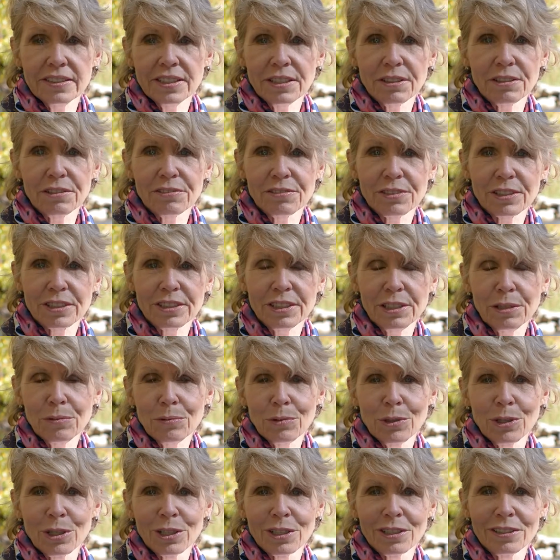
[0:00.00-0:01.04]
hear it for clean
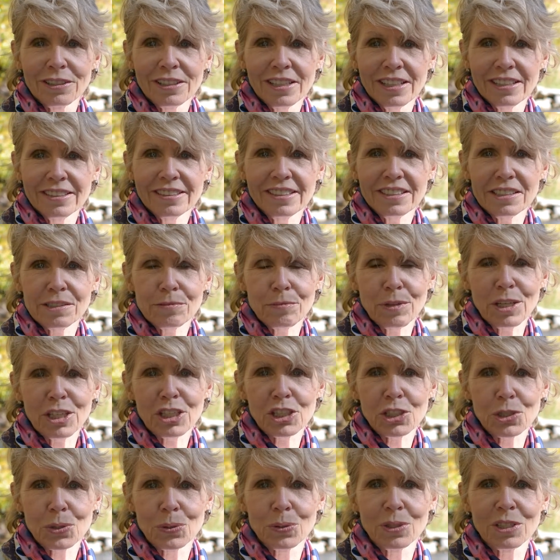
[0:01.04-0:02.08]
water, and let's make
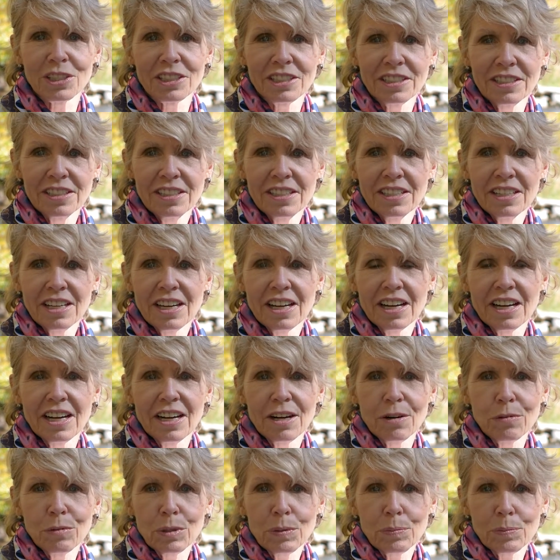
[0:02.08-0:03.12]
sure
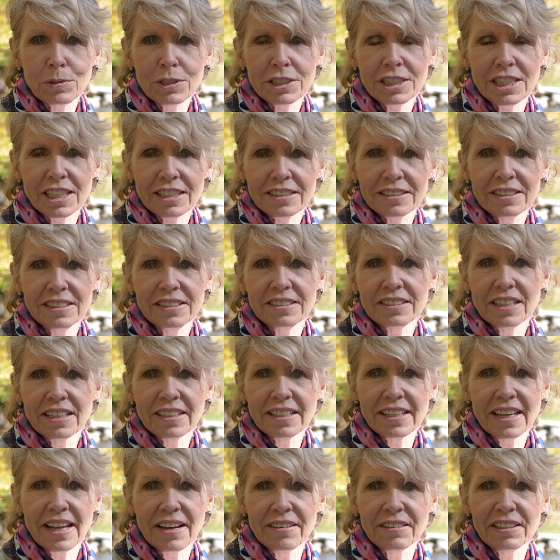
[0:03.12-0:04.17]
we protect
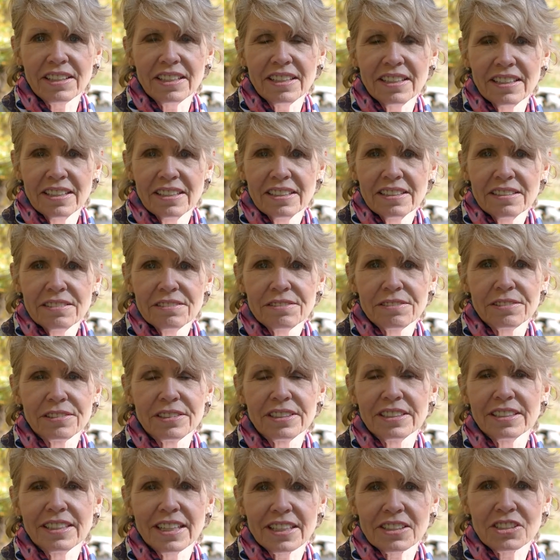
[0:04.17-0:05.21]
Teton County for
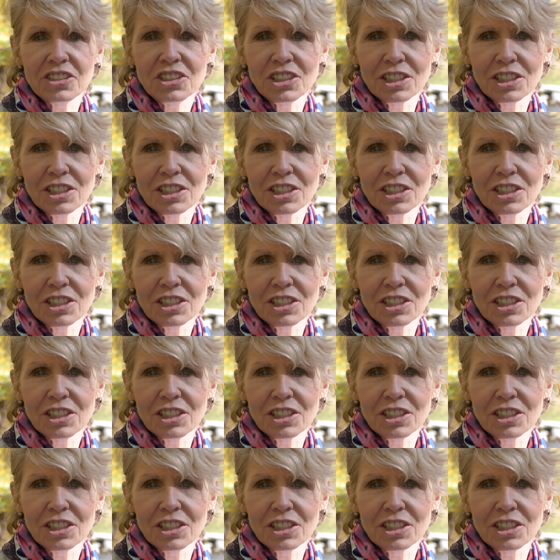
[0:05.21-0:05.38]
the next